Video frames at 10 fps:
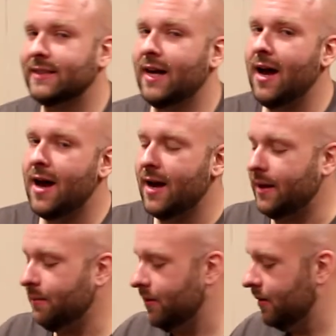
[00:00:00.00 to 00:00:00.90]
of
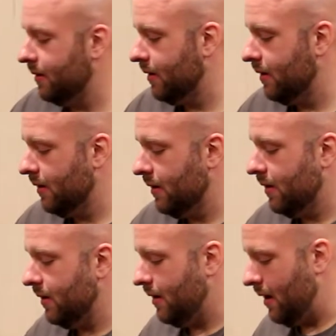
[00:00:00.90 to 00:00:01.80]
time,
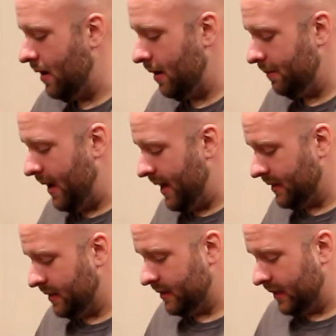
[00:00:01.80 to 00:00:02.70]

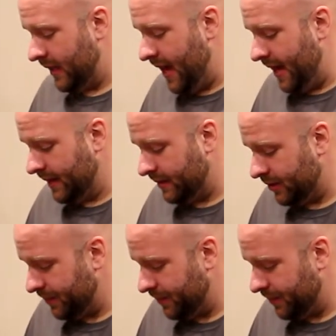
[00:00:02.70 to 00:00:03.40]
as is the case